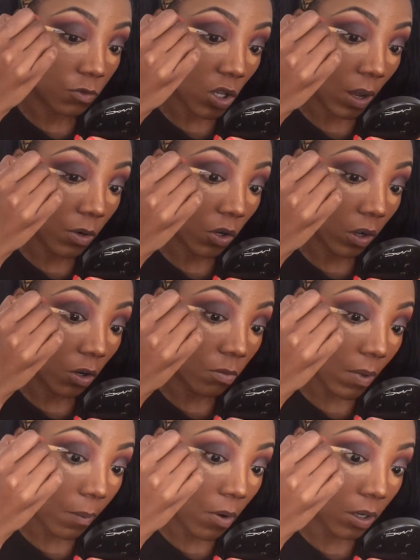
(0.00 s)
So I'm going to go in
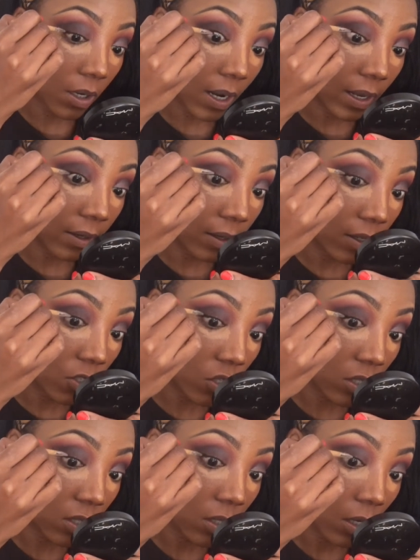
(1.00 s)
with my pot liner and
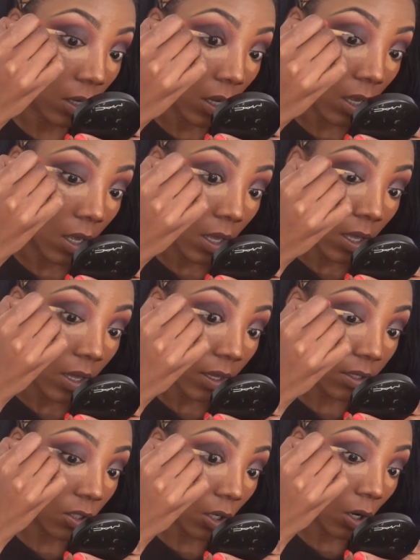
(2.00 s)
just
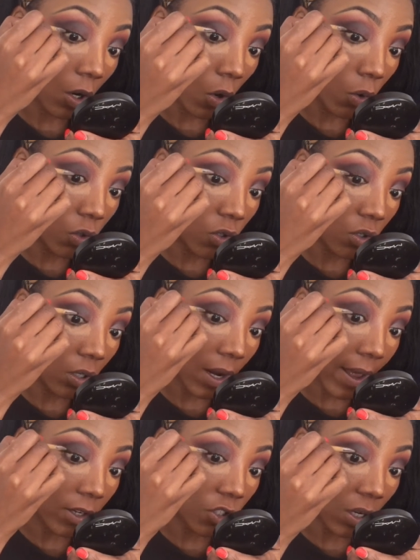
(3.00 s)
as close to the
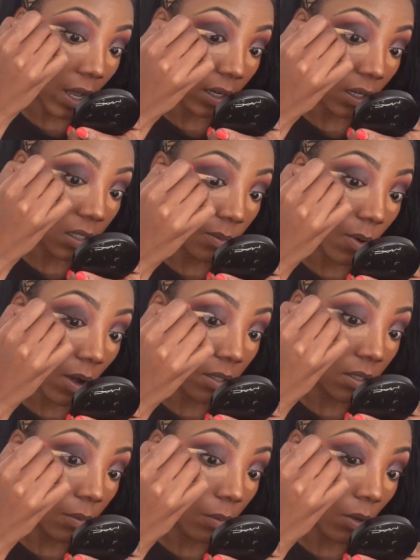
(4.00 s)
lash line as
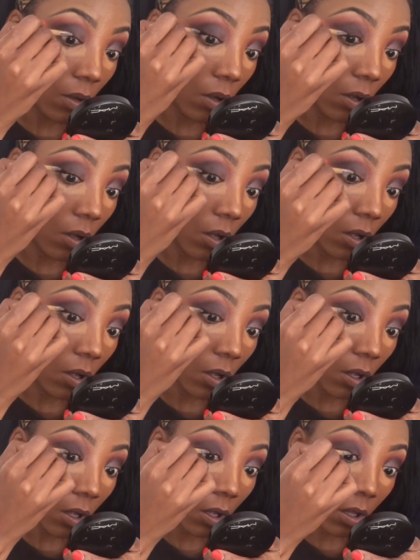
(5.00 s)

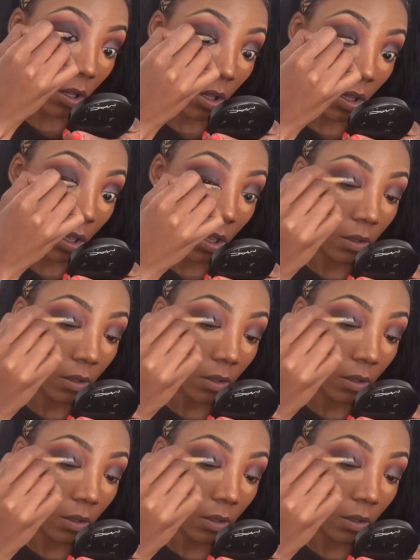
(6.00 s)
possible.